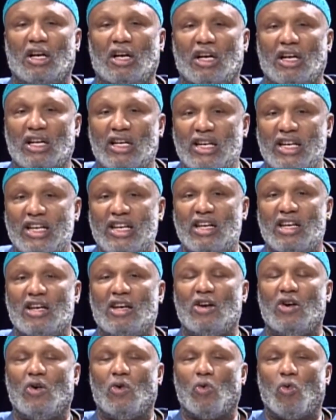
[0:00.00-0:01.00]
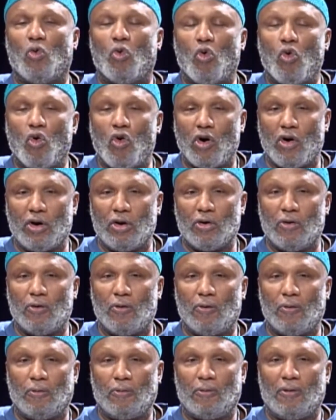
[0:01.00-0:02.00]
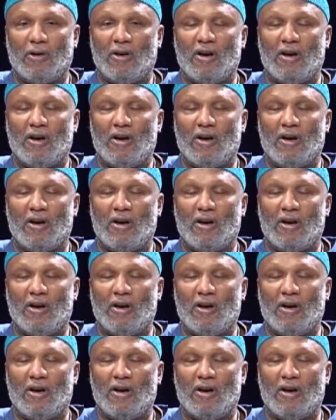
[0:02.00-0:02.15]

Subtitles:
Lee Warren on,